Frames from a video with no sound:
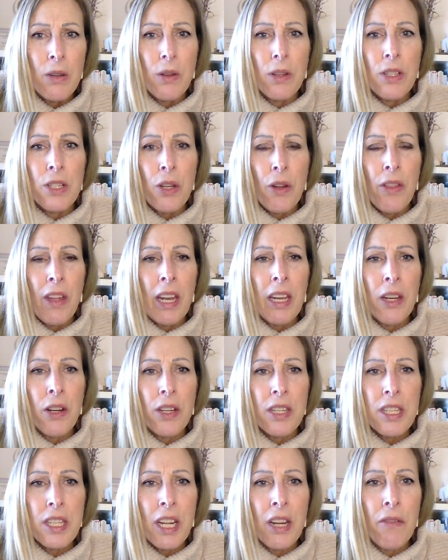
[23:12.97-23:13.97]
So then
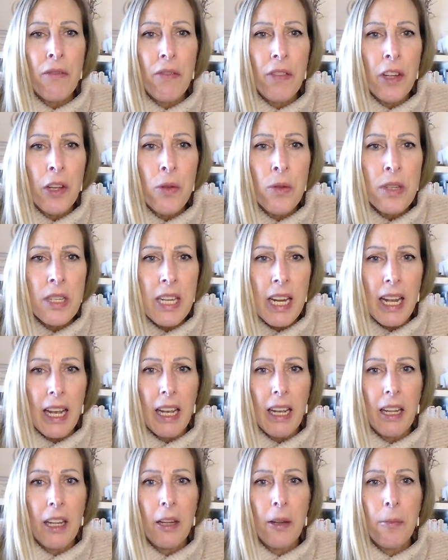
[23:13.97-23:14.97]
it's
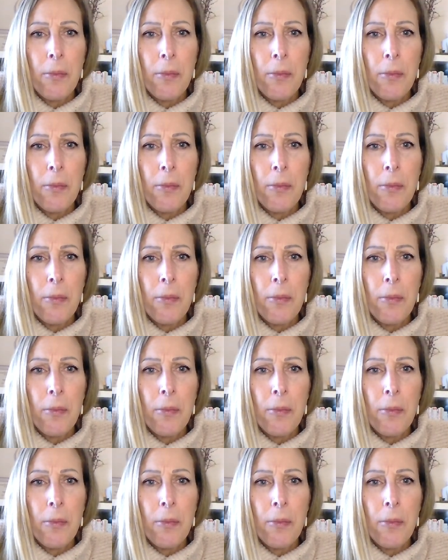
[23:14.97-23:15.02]
confusing.